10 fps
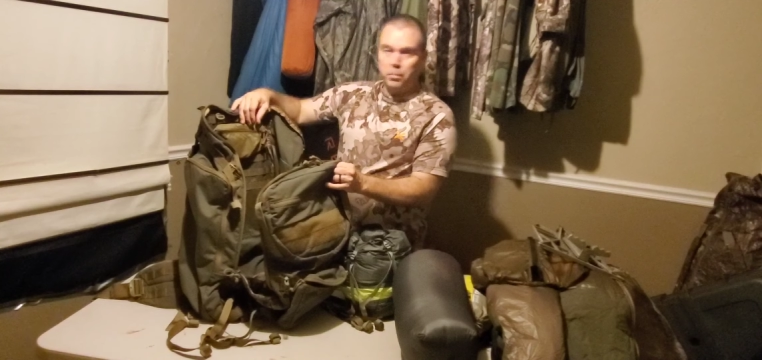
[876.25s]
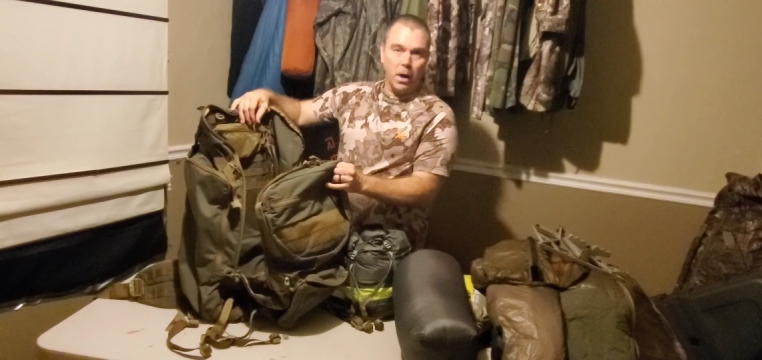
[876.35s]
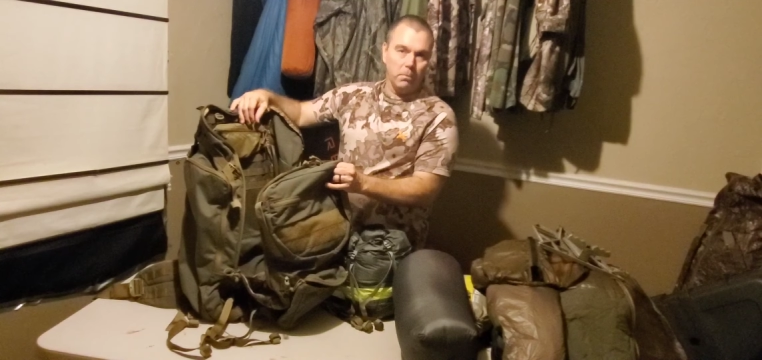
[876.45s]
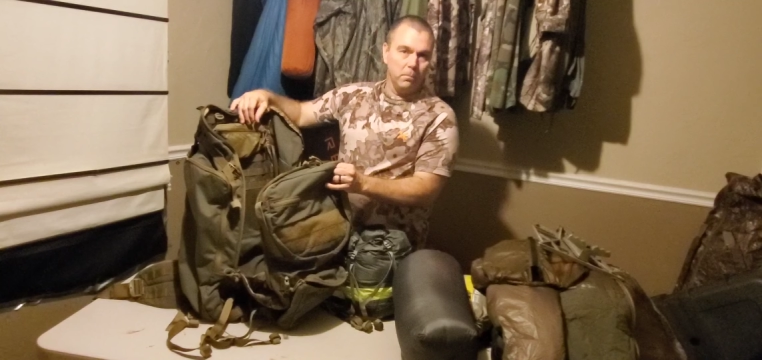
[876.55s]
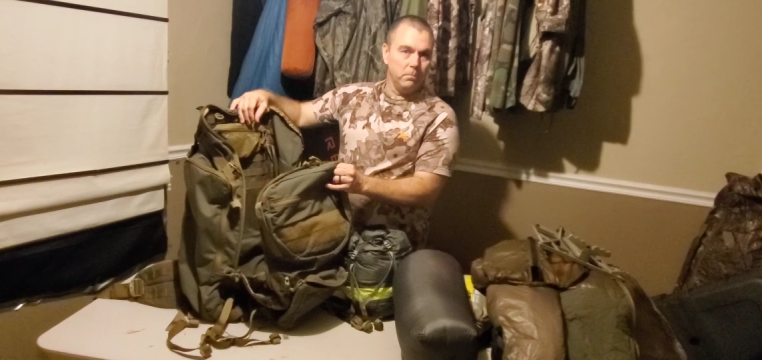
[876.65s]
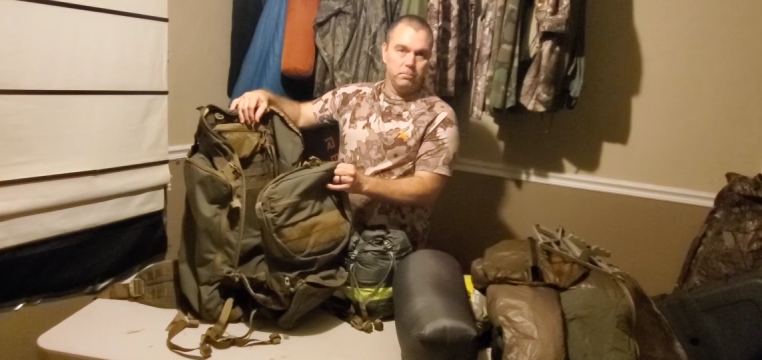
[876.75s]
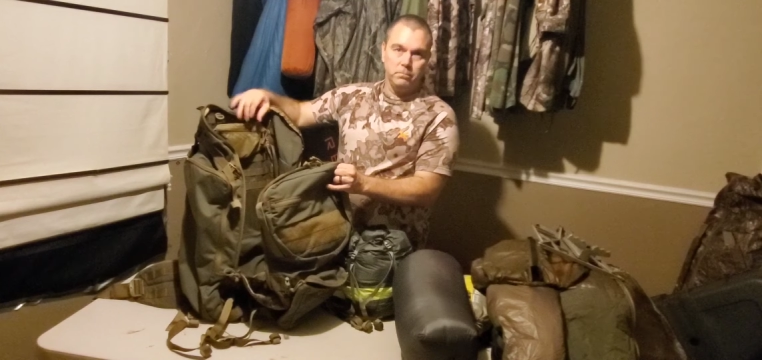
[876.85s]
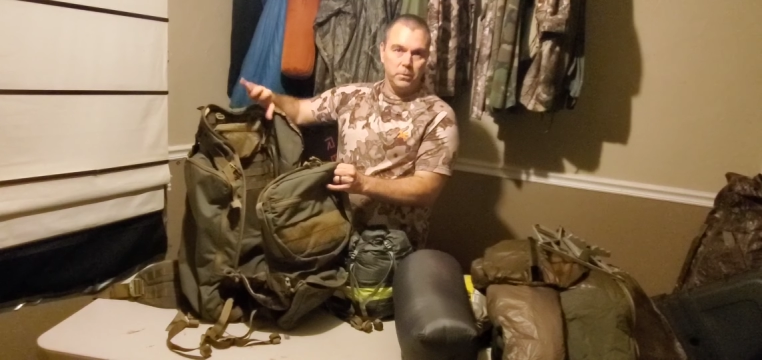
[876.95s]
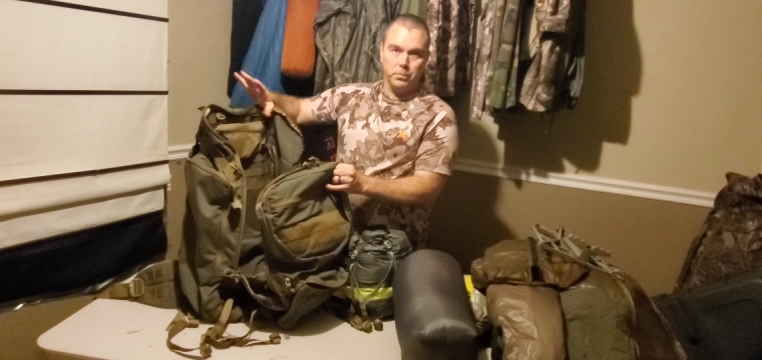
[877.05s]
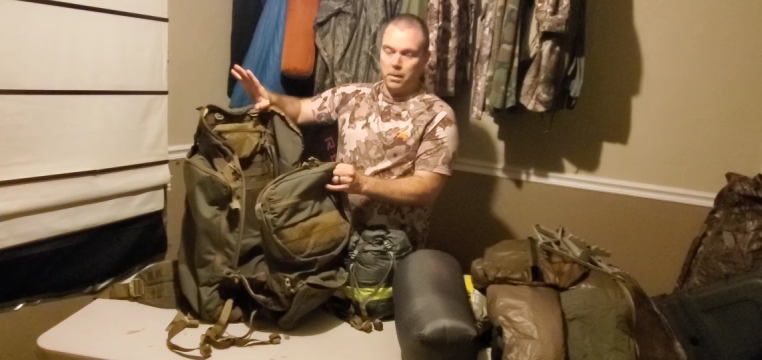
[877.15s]
problem
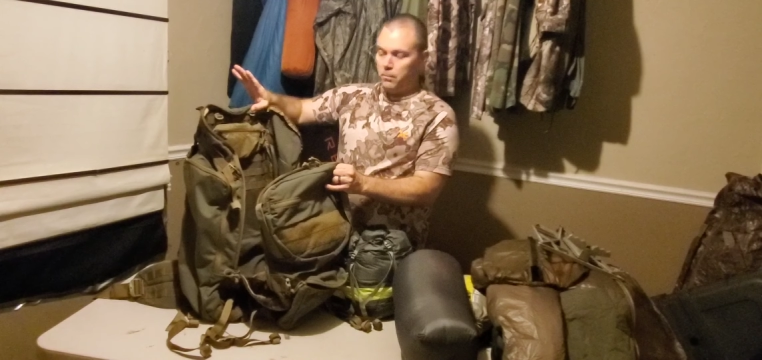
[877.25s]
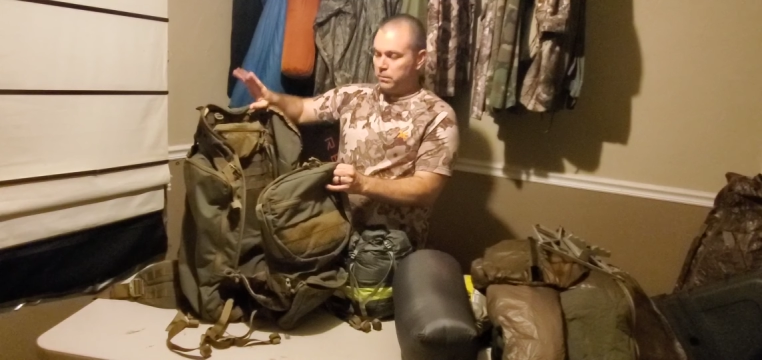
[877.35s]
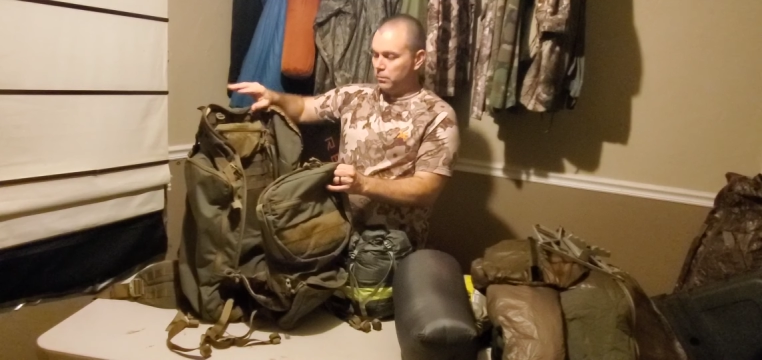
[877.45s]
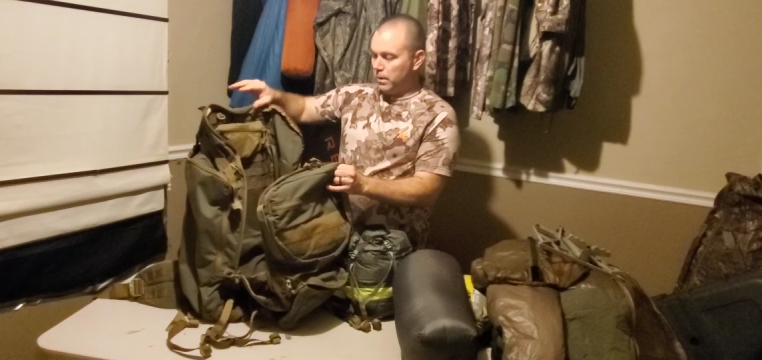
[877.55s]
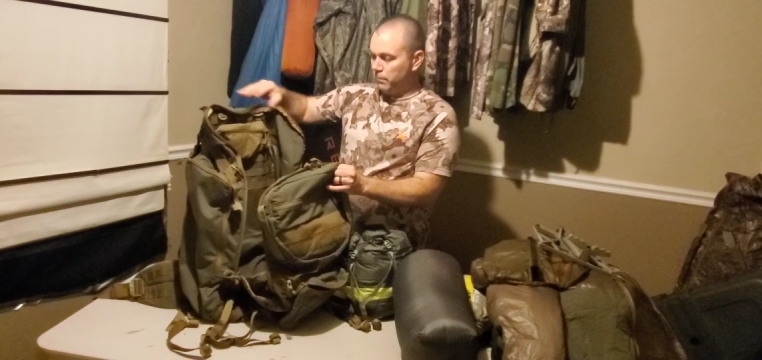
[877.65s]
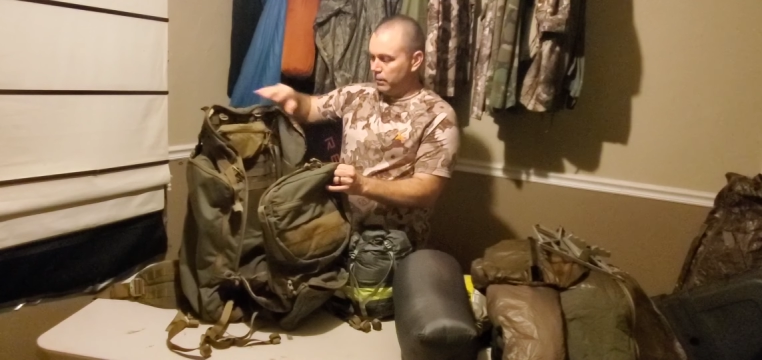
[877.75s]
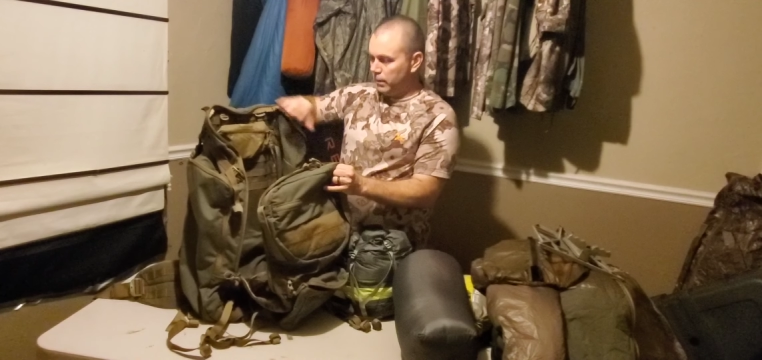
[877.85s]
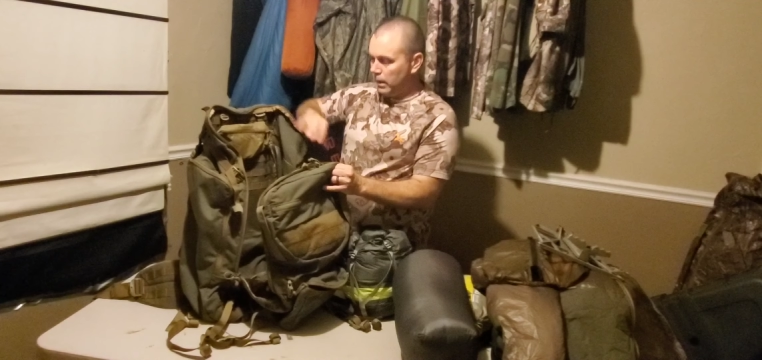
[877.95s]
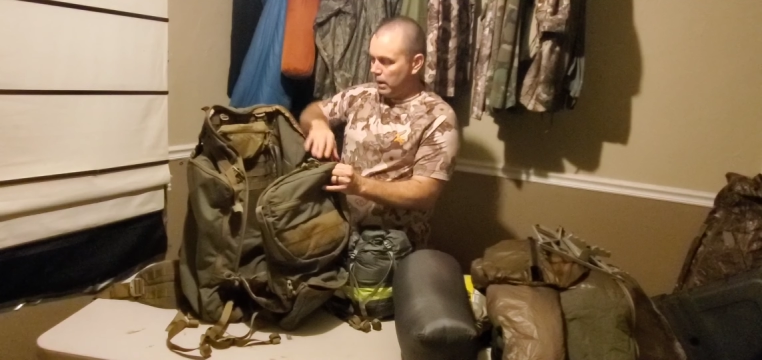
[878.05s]
whatsoever.